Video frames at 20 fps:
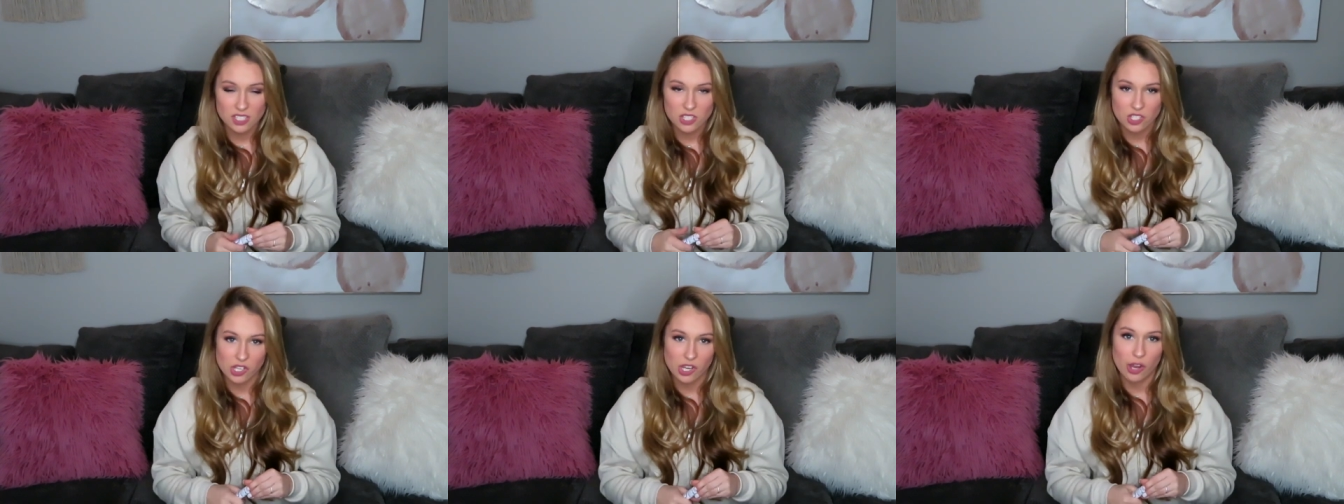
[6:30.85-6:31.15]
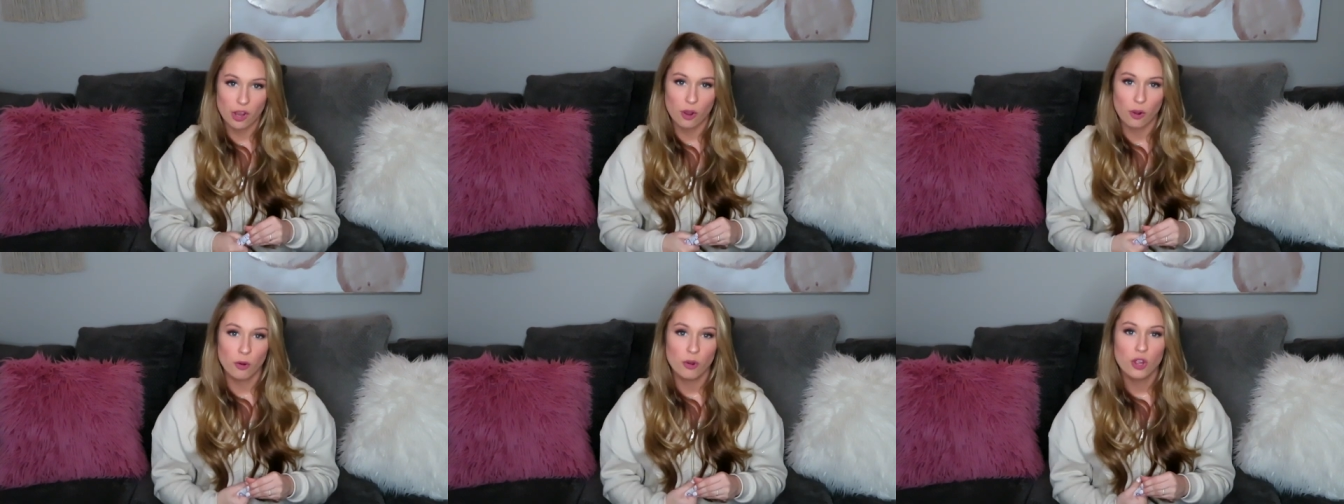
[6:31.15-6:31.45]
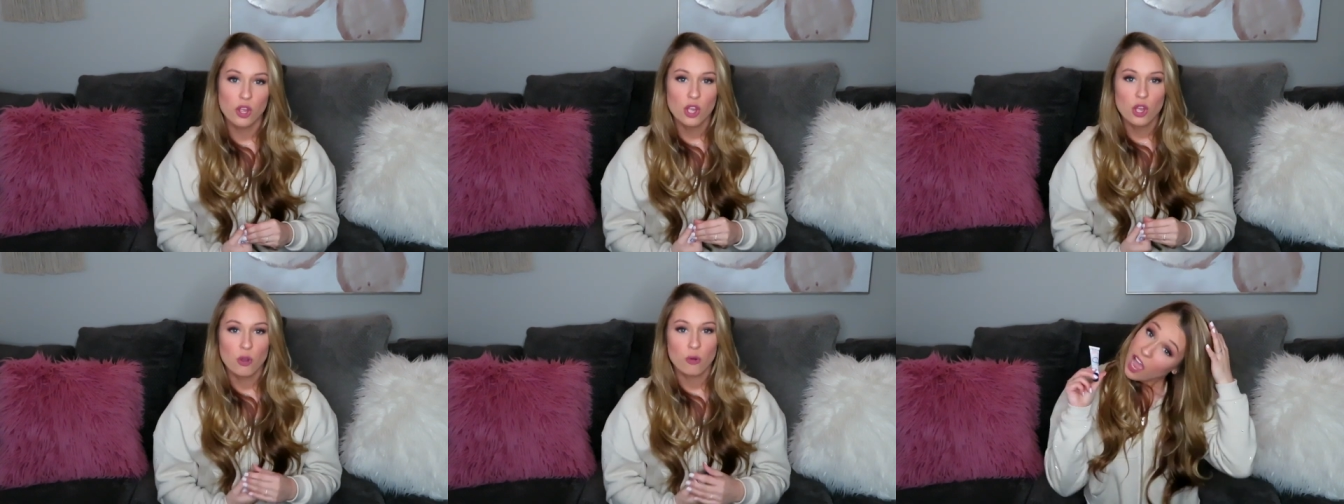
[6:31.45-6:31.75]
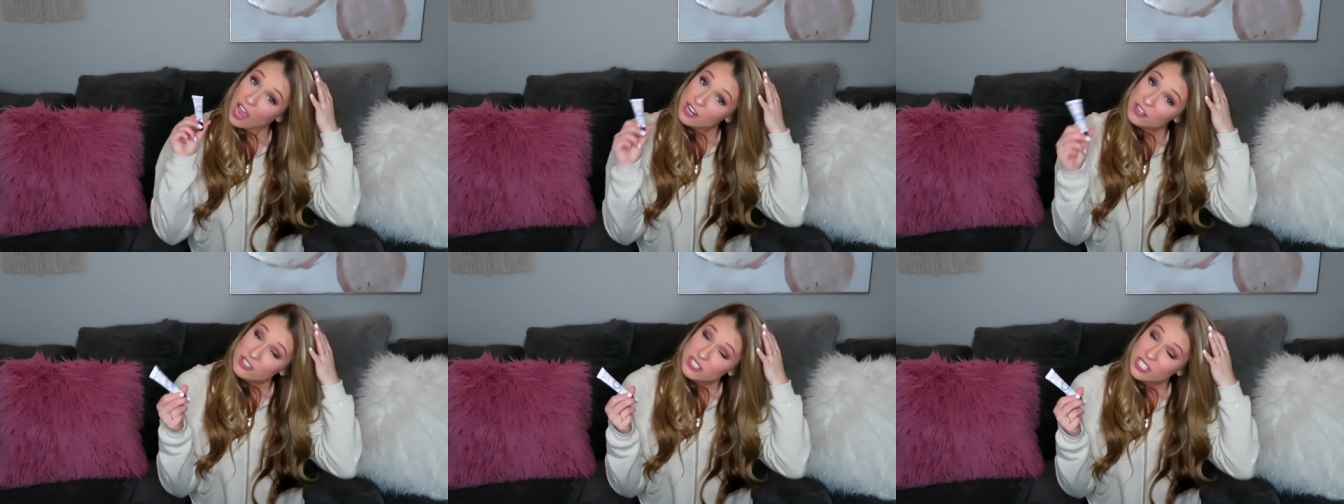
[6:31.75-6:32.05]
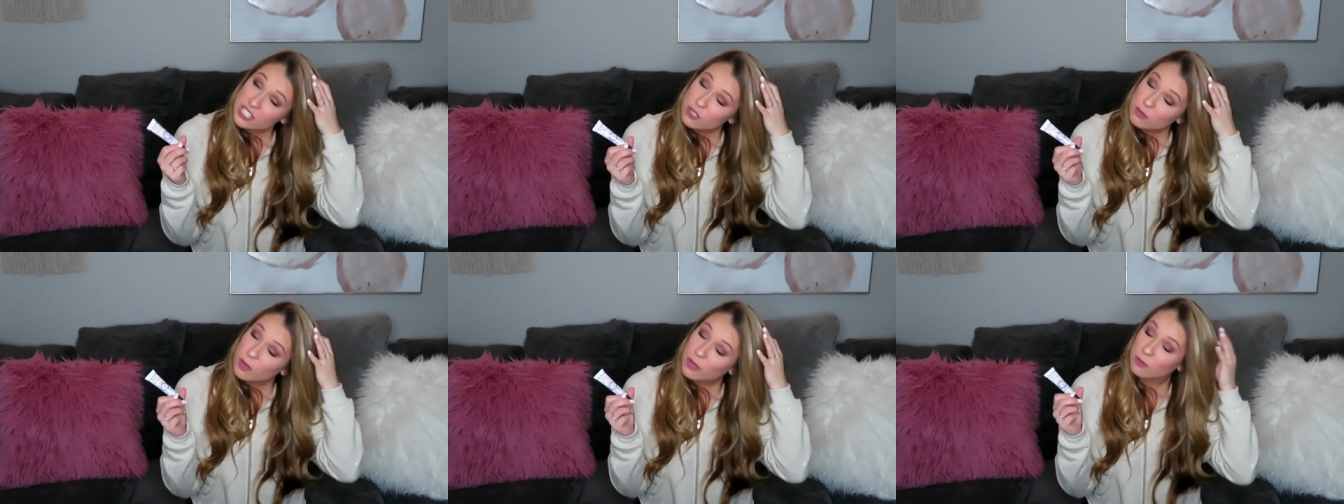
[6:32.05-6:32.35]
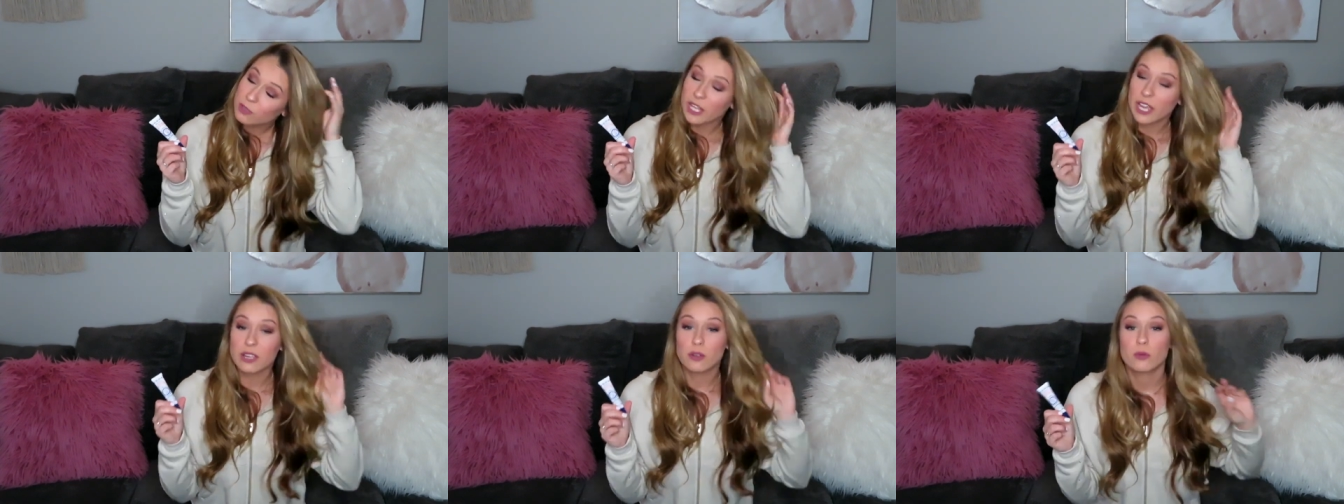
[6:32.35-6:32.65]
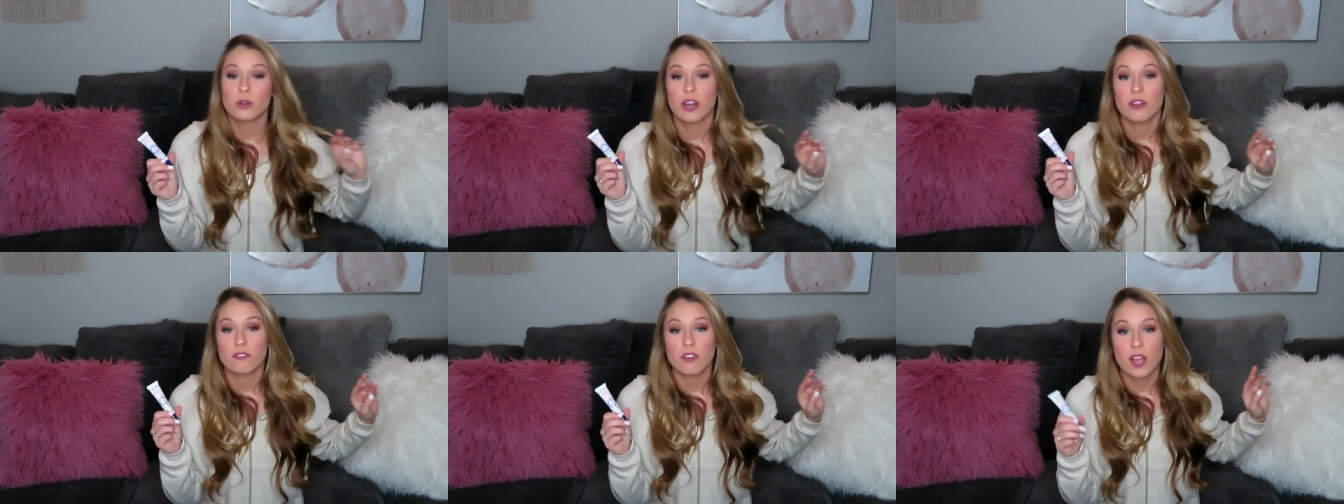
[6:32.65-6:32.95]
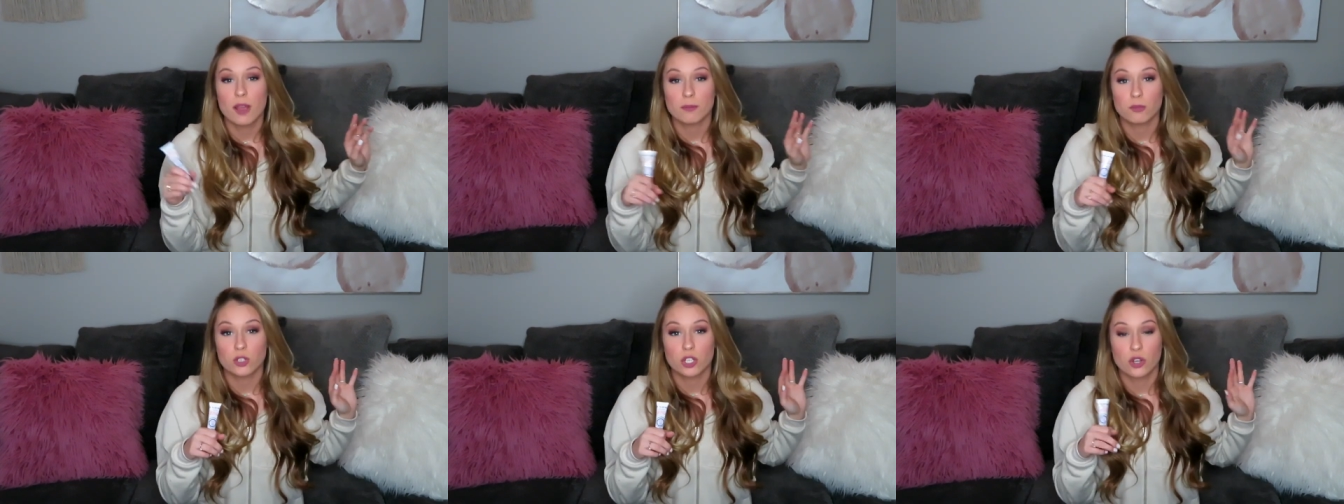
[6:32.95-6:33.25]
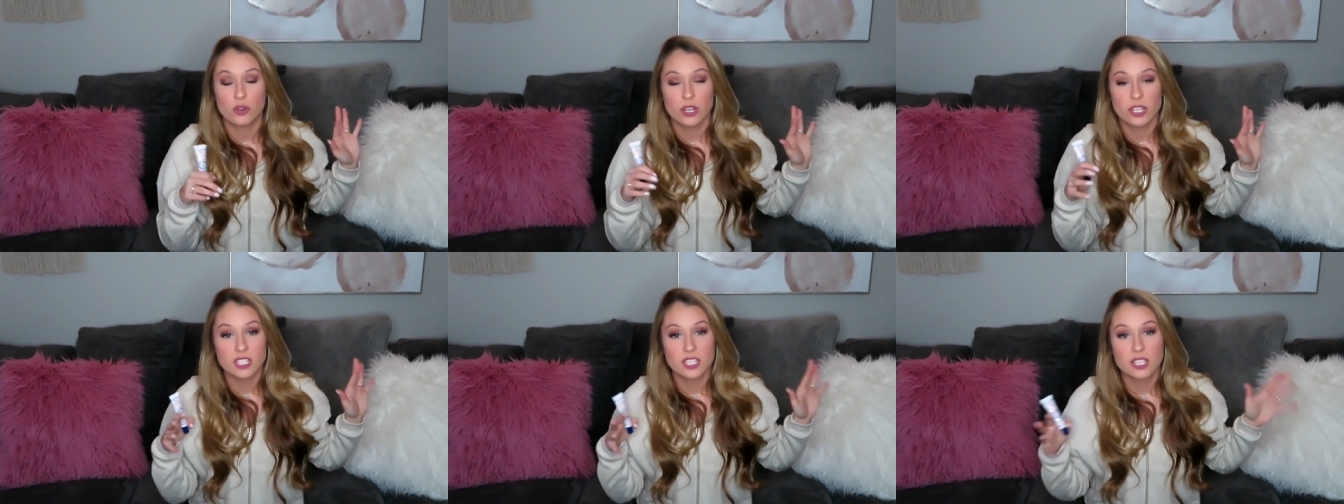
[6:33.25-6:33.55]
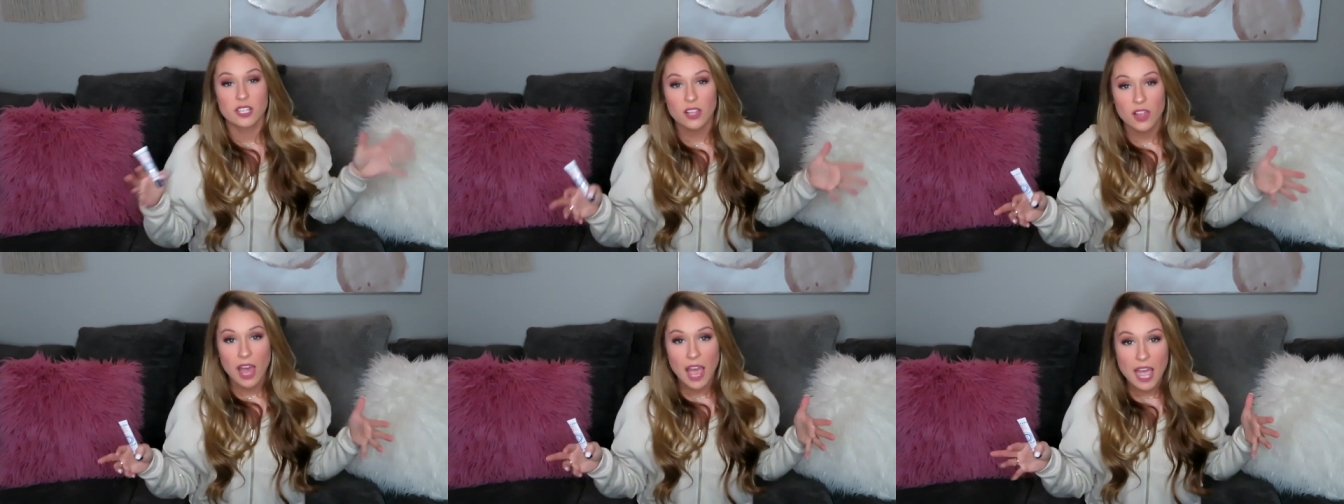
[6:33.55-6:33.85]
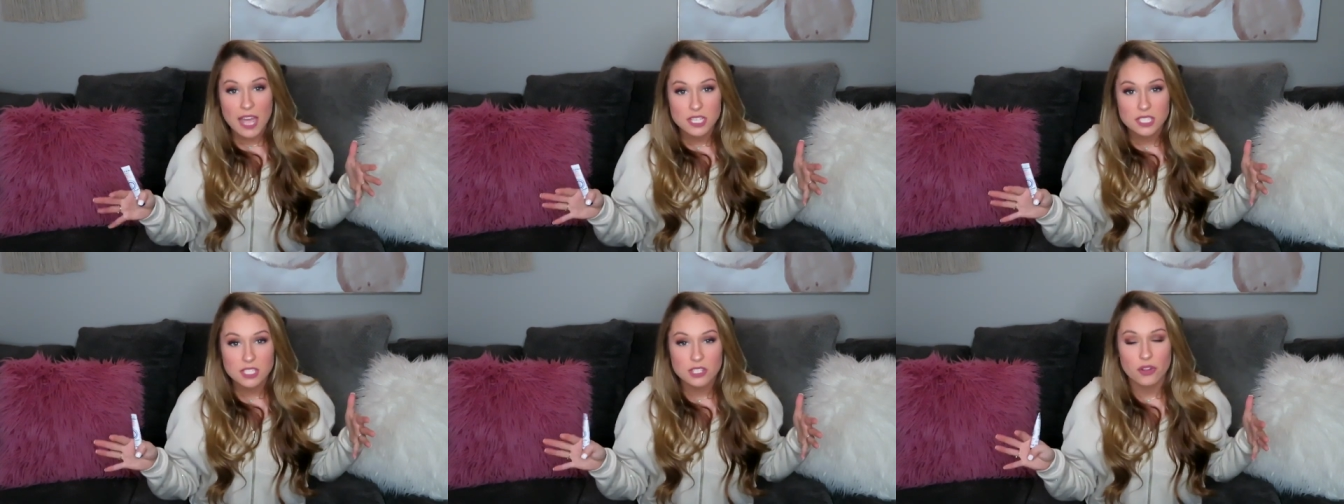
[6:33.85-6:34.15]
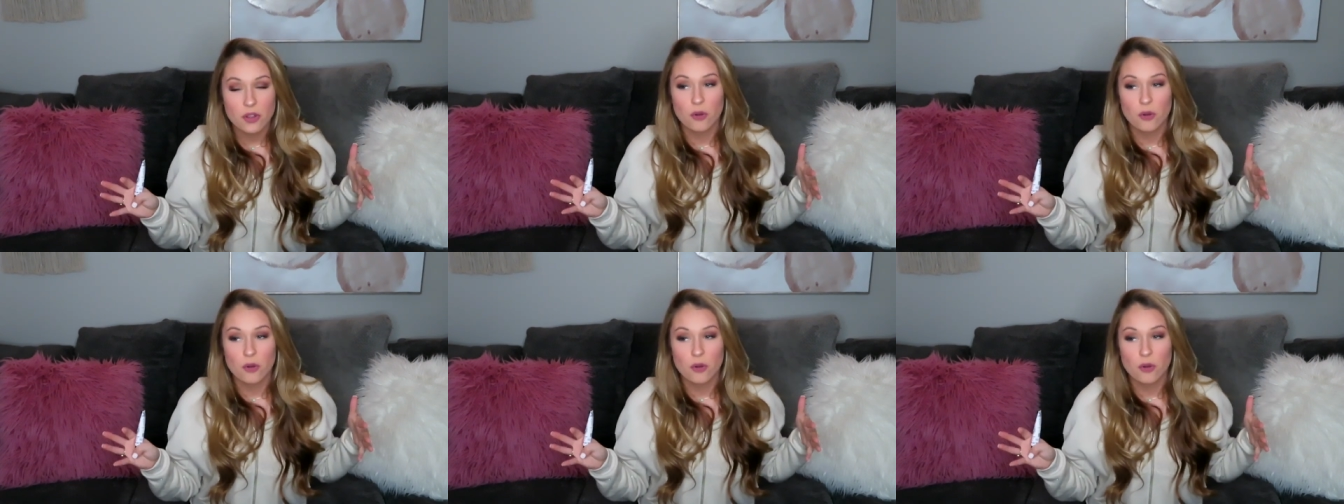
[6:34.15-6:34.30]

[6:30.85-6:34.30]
so I use this one like whenever I'm going to class